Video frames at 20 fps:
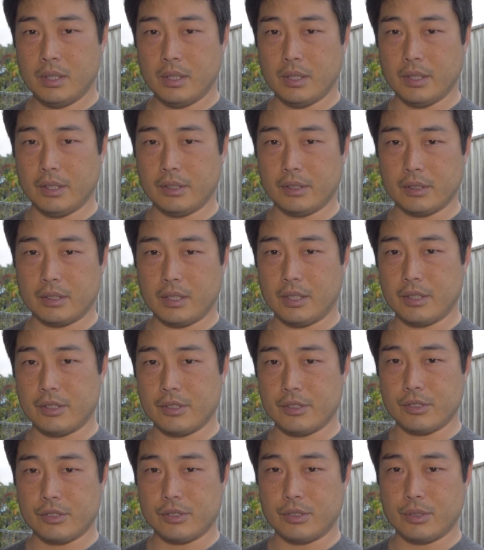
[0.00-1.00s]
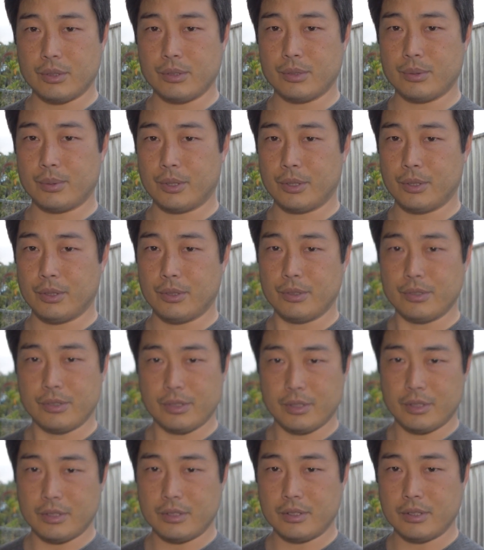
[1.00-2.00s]
and it kind of just goes where it goes,
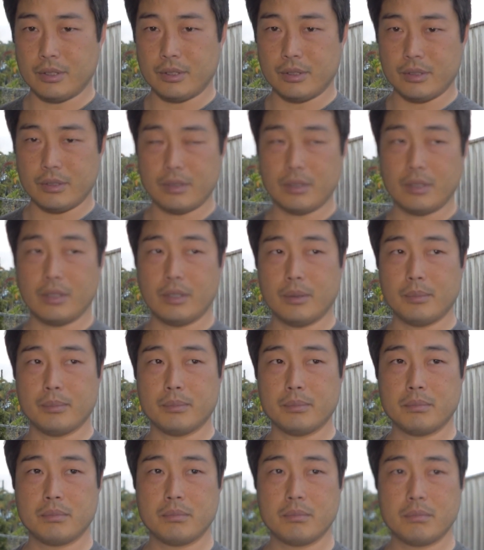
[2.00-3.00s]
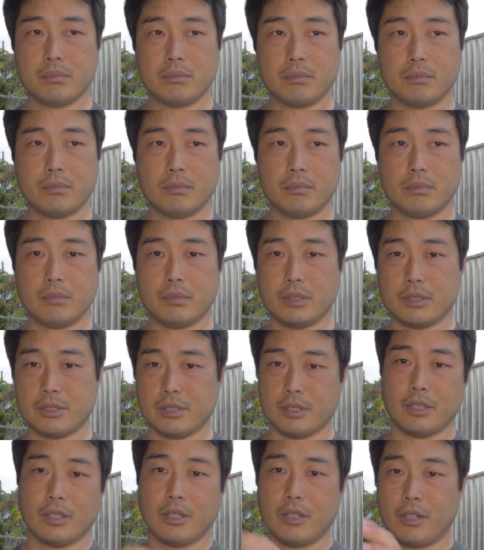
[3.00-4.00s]
and it's in
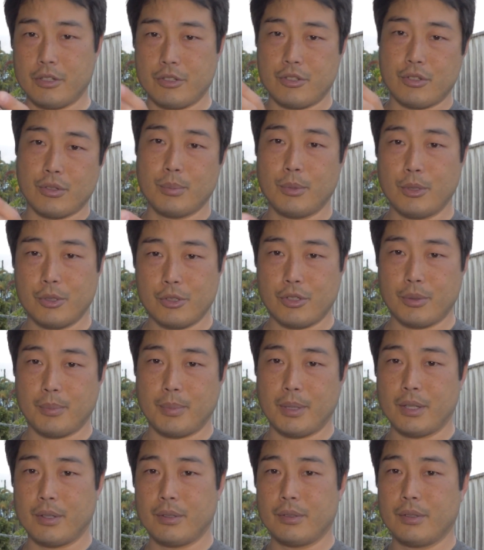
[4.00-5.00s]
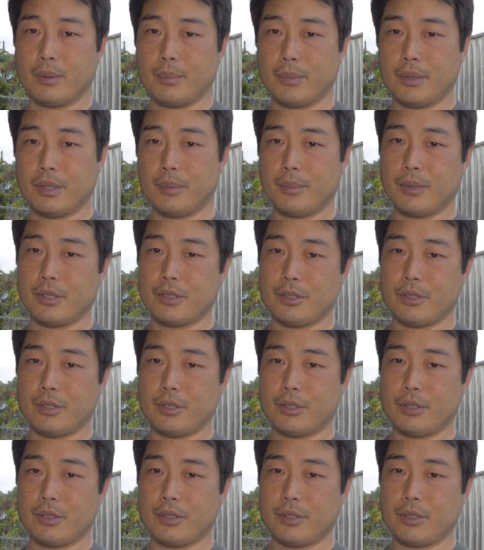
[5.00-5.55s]
a larger motion pattern than my